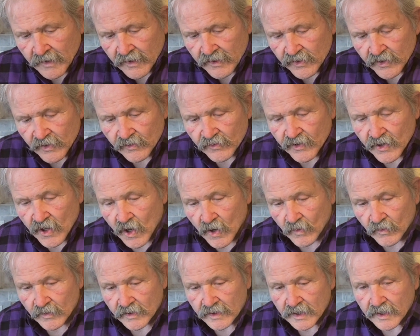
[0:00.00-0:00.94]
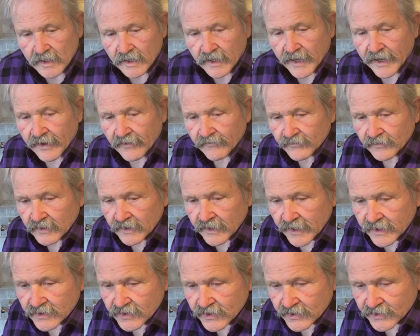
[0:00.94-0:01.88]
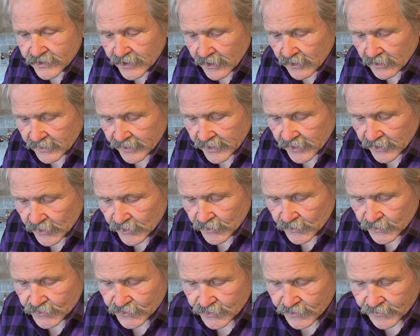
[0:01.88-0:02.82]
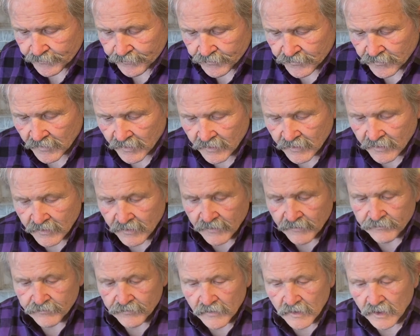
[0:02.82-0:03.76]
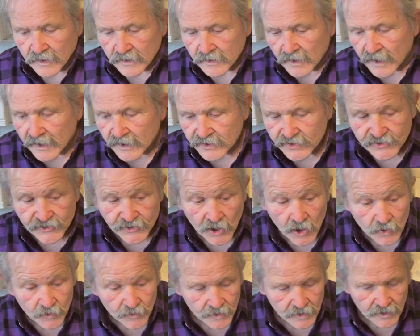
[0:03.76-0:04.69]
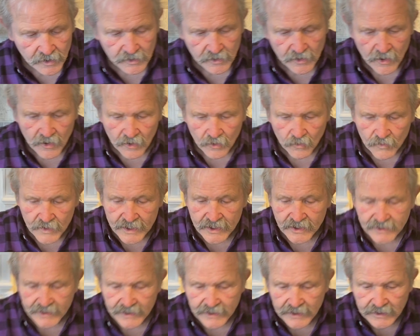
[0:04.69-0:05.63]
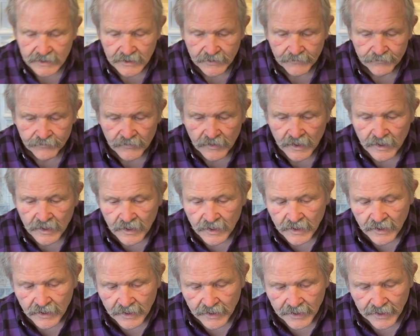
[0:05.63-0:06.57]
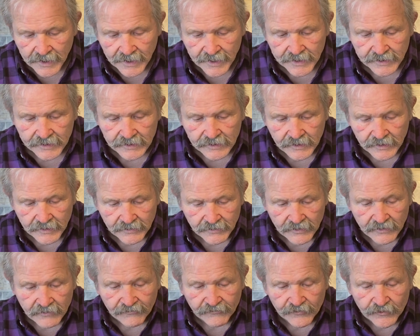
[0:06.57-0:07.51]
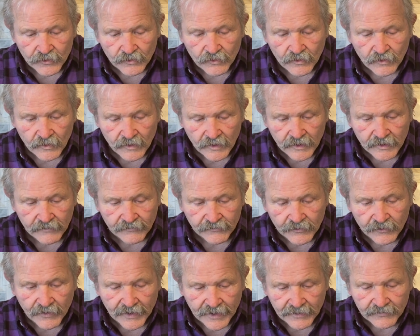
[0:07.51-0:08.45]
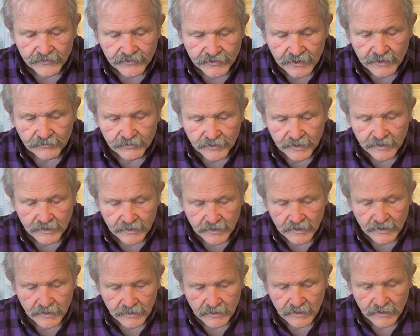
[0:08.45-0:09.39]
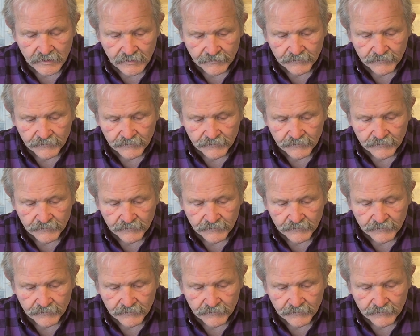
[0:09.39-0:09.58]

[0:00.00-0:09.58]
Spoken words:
you don't have to necessarily use a lot of soda along with it. And if you have something that,